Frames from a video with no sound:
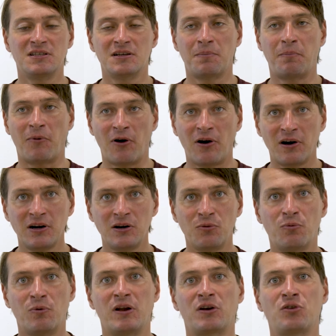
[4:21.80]
part
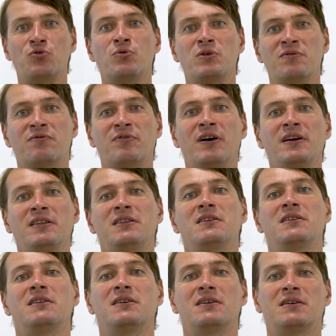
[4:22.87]
where you invite
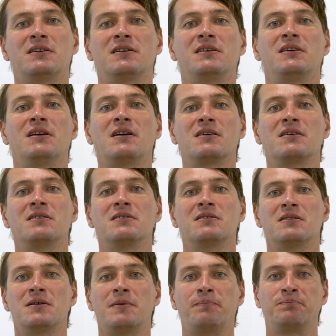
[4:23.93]
the young
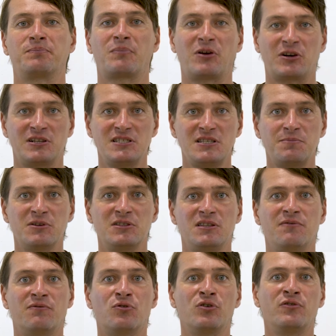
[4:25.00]
participant
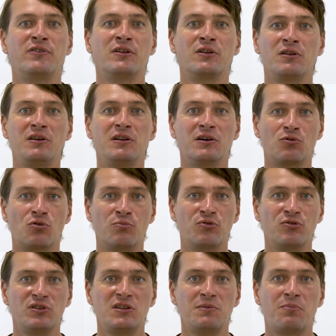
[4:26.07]
involved in a
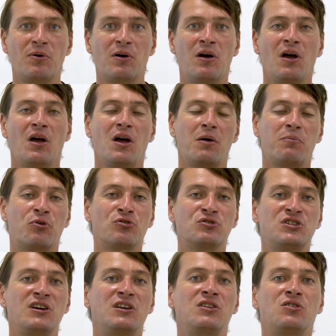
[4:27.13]
community
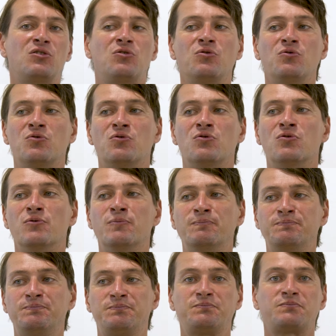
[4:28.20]
project to
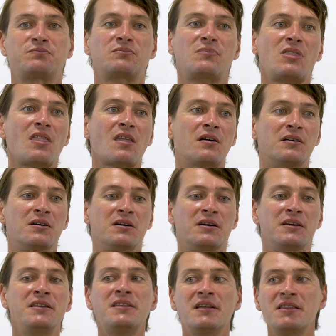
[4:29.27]

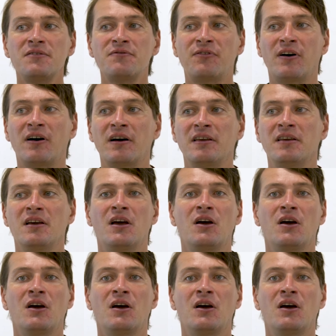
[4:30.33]
identify